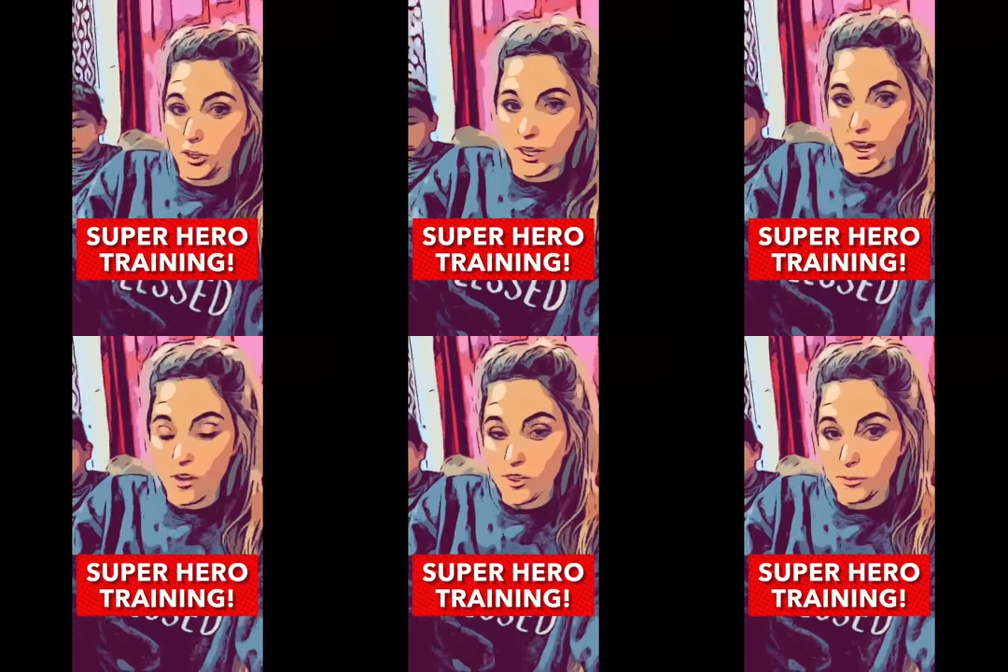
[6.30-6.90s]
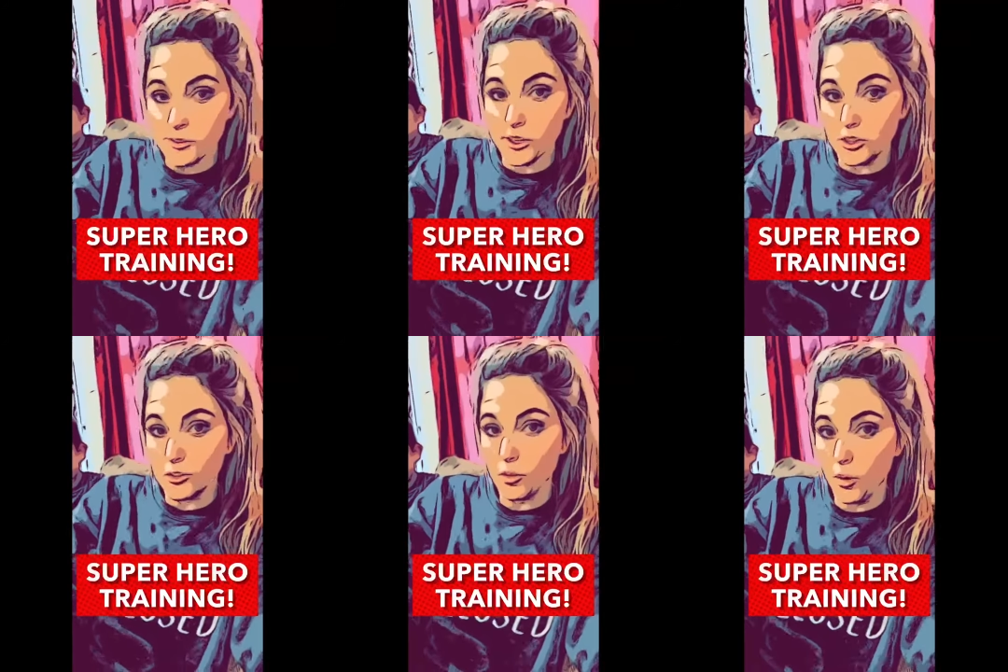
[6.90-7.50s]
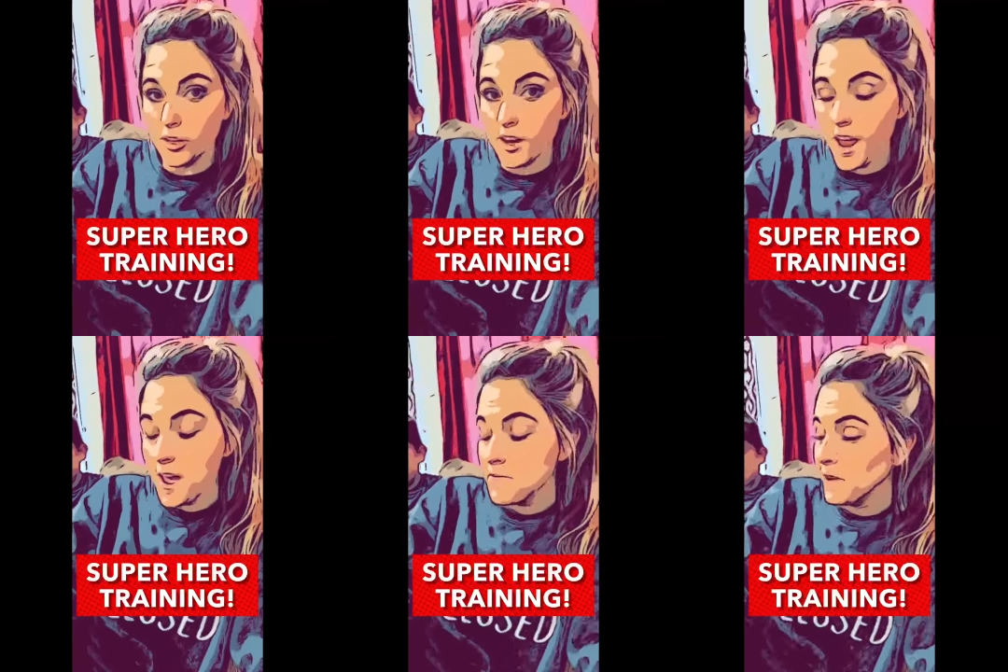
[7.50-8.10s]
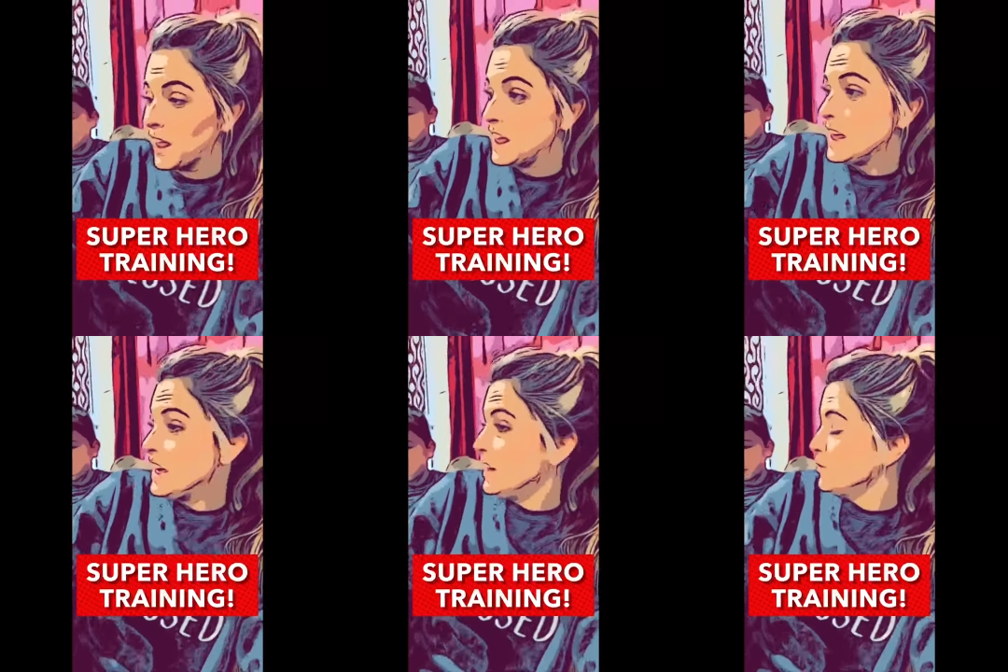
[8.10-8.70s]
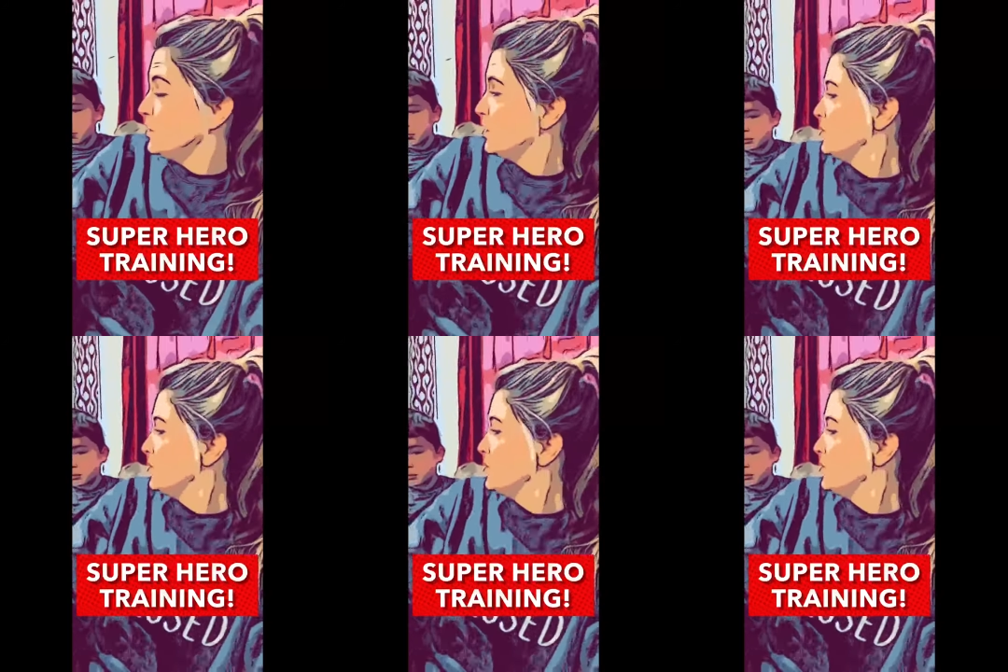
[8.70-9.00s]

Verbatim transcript: workout that was on your square today. It was a little